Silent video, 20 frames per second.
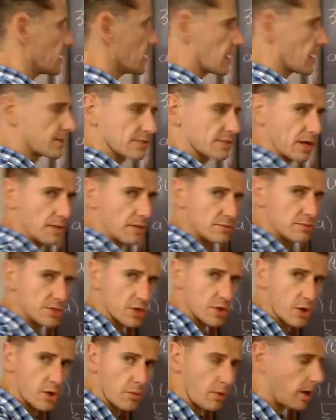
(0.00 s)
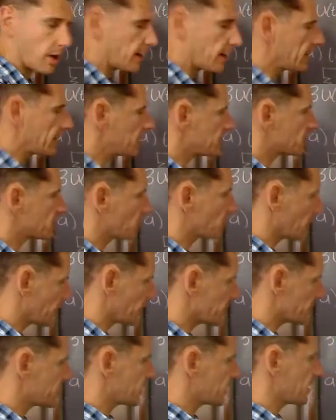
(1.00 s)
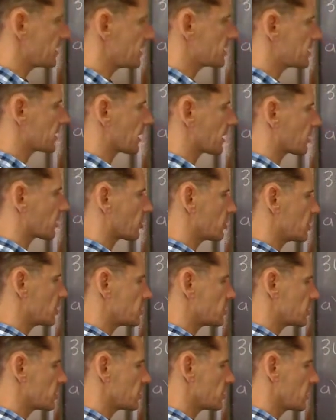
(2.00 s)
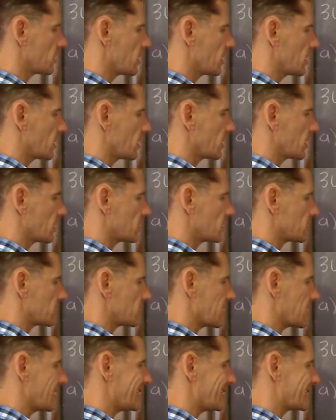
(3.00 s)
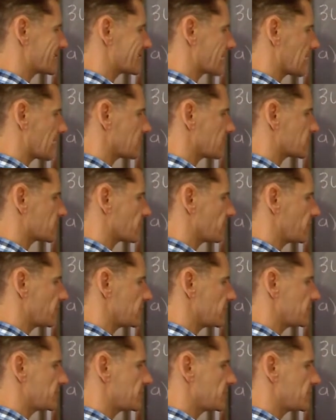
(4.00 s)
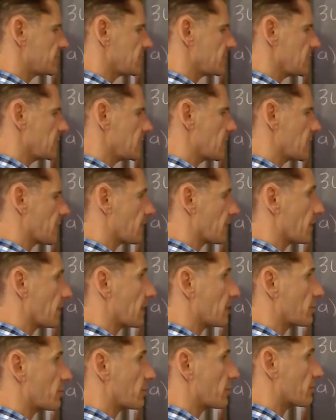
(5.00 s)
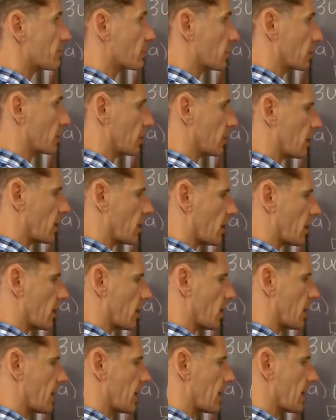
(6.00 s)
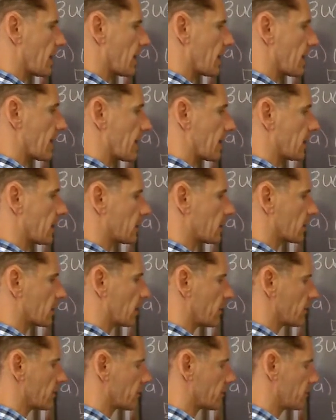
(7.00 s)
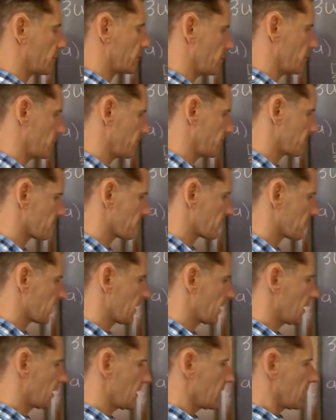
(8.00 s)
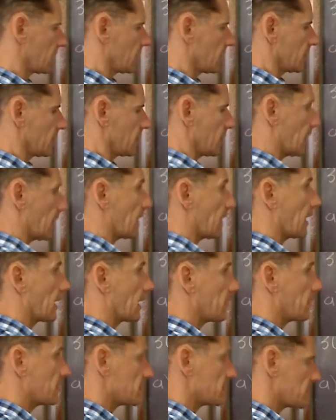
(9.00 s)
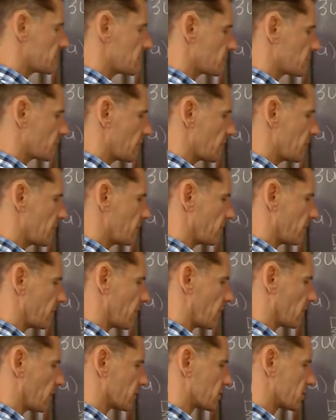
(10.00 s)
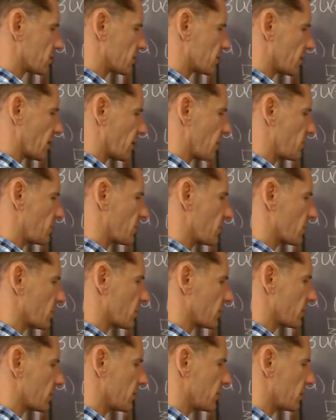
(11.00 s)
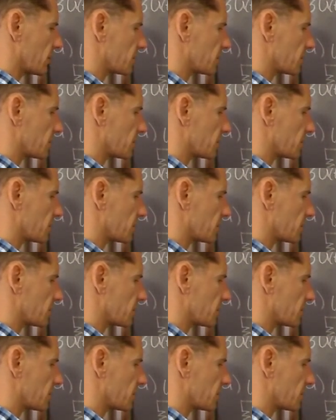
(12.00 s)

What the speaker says: at time 0 minus, we're in a steady state condition, steady state, so VC, and there we've got IL going through. And this is 20 volts. I hope you can't hear the